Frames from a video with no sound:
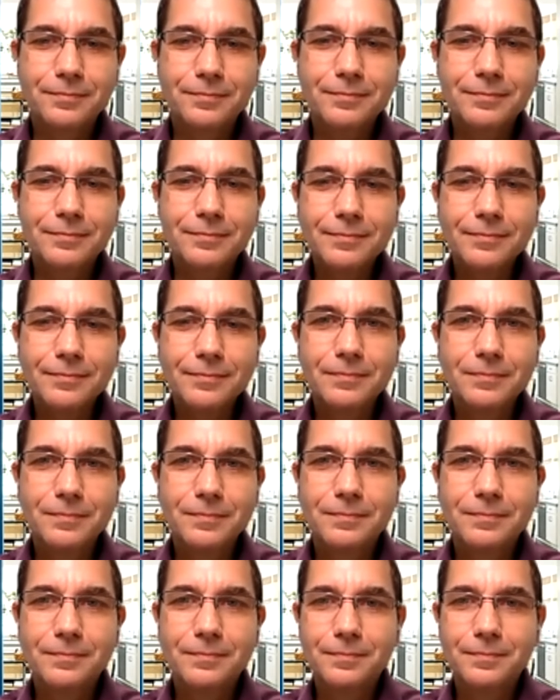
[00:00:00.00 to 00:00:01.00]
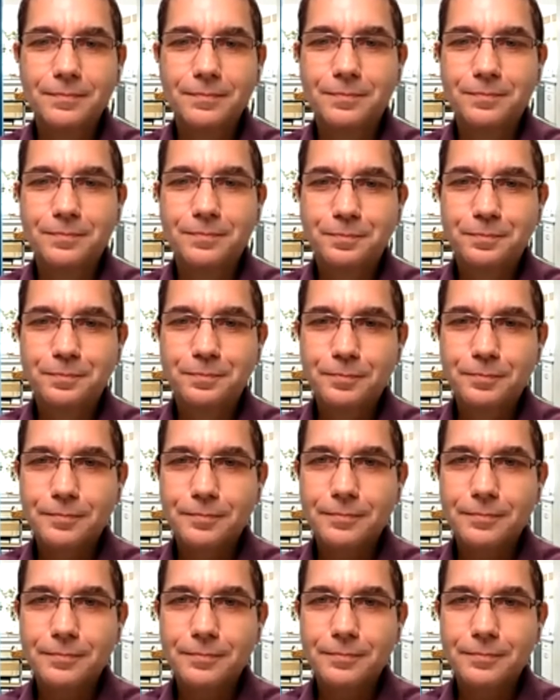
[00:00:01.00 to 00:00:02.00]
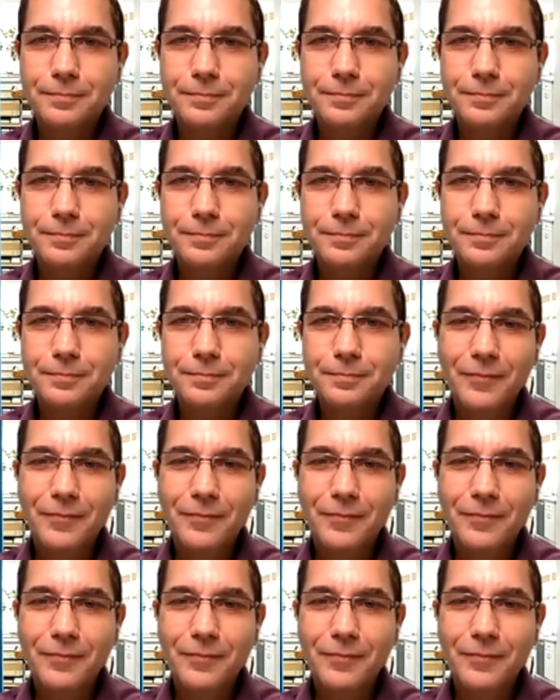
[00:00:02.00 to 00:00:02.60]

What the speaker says: The person shown says nothing.